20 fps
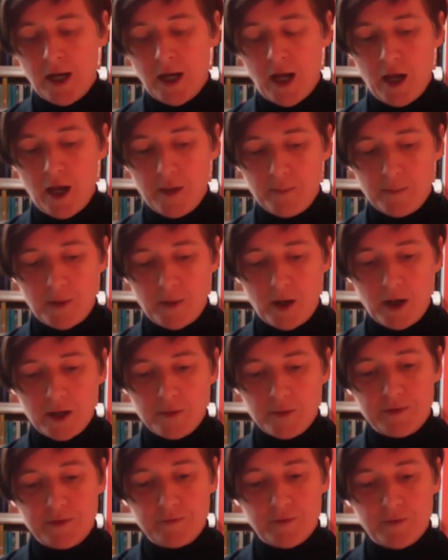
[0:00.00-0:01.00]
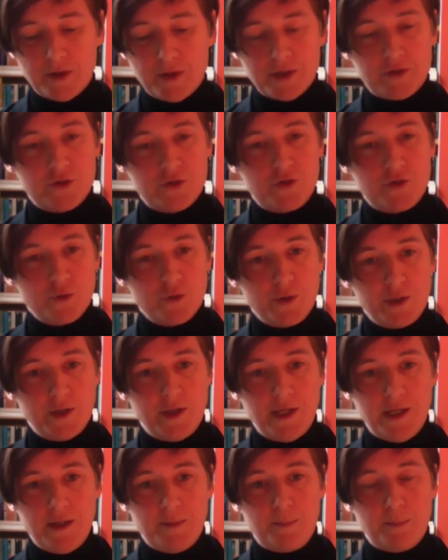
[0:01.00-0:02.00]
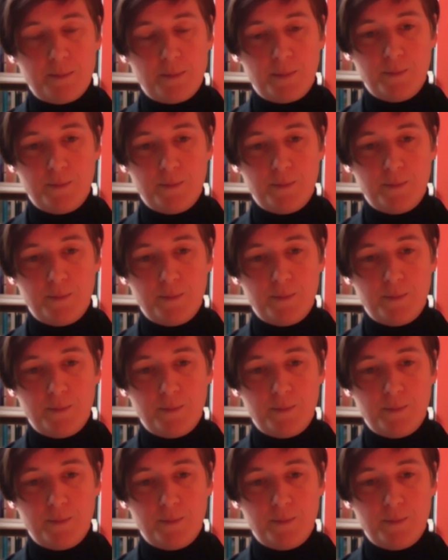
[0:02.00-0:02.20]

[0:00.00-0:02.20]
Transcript: I was invited to join the